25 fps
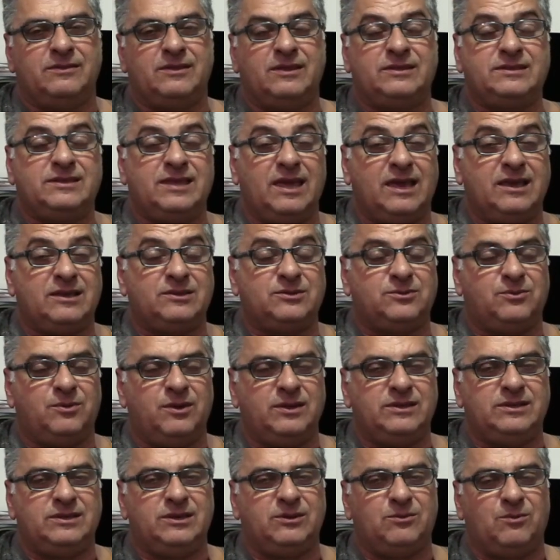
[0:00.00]
the Tech
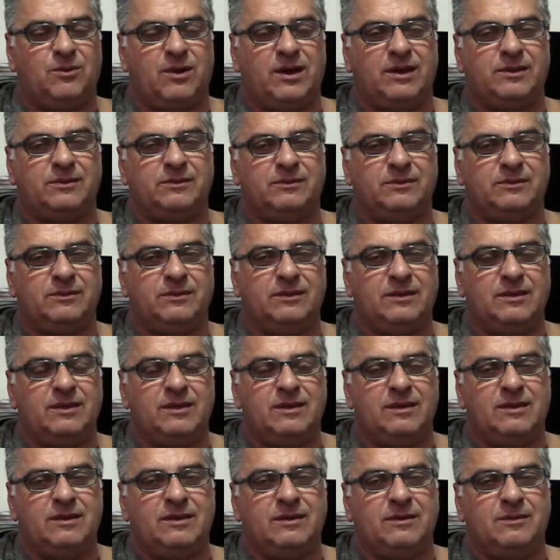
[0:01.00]
21
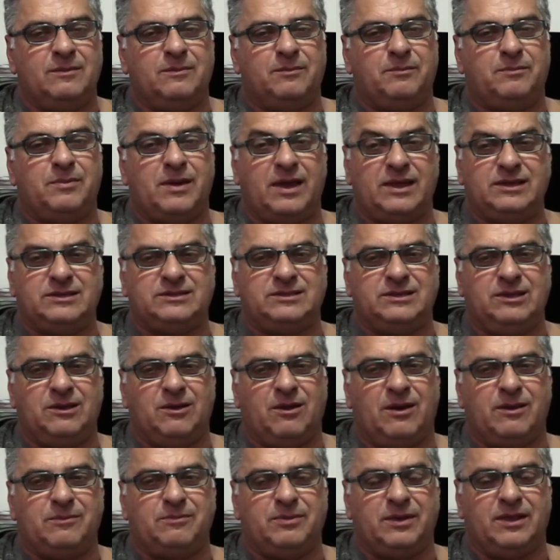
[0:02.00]
bass
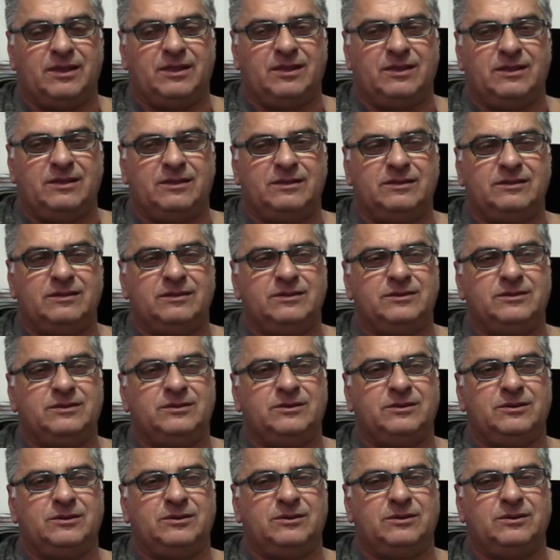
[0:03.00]
DI pedal
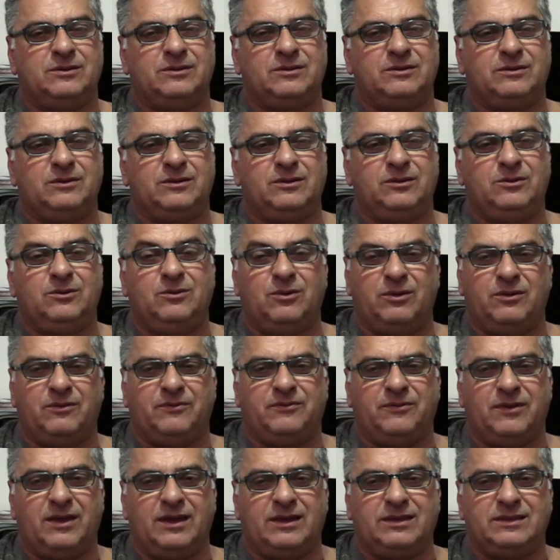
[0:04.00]
to good
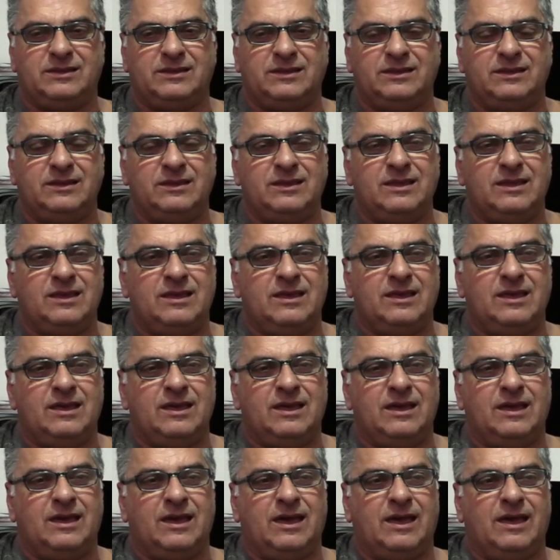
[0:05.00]
effect.
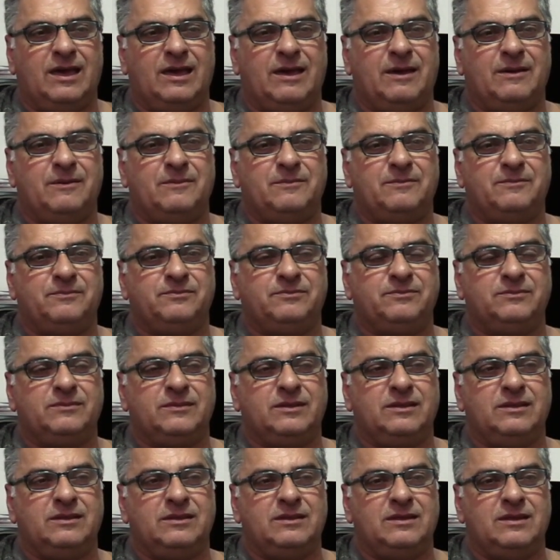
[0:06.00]

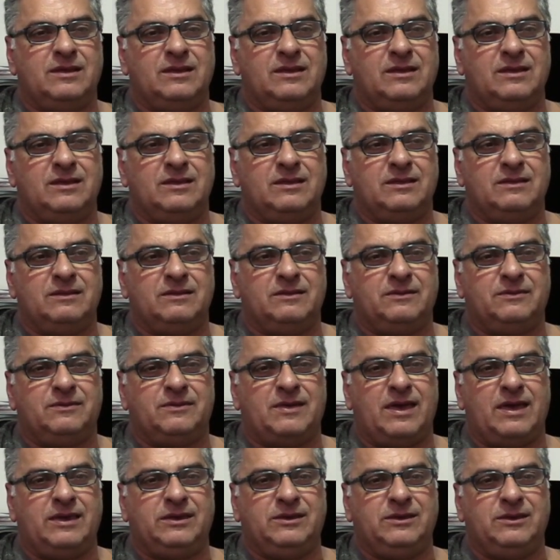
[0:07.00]

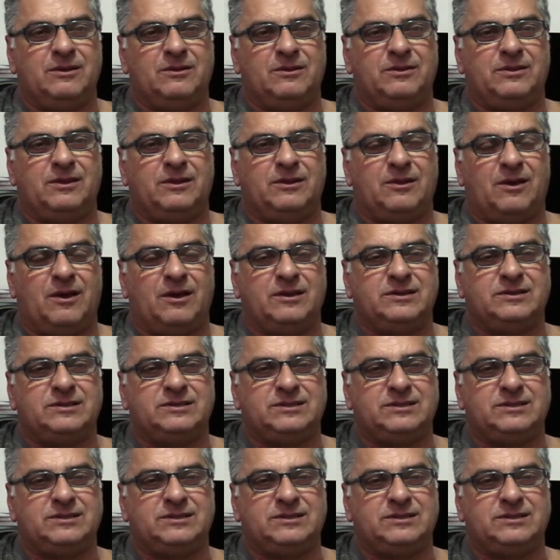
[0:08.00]
They yield a nice